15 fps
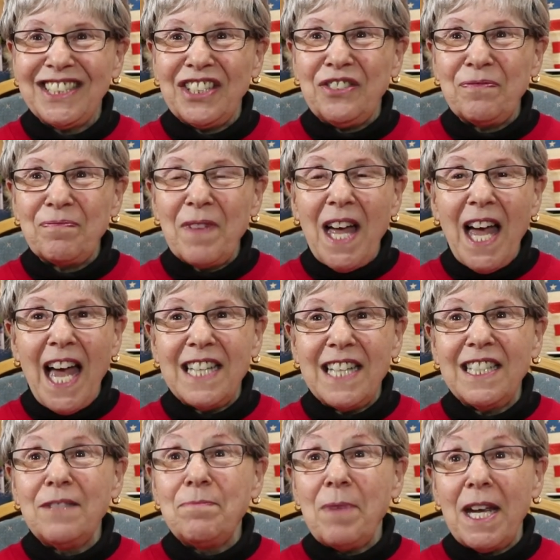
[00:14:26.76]
so I
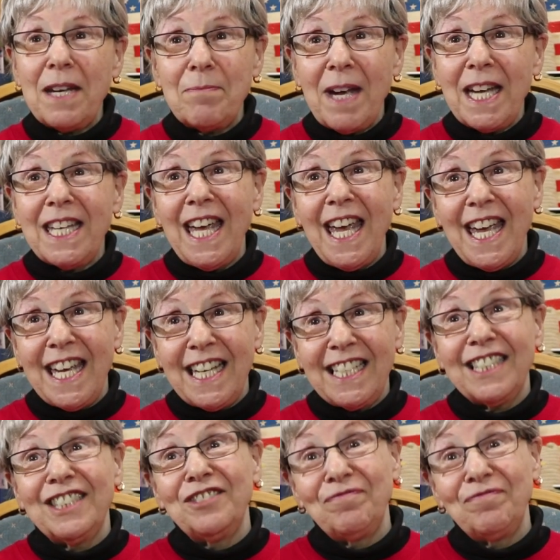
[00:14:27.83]
did bake my did cake.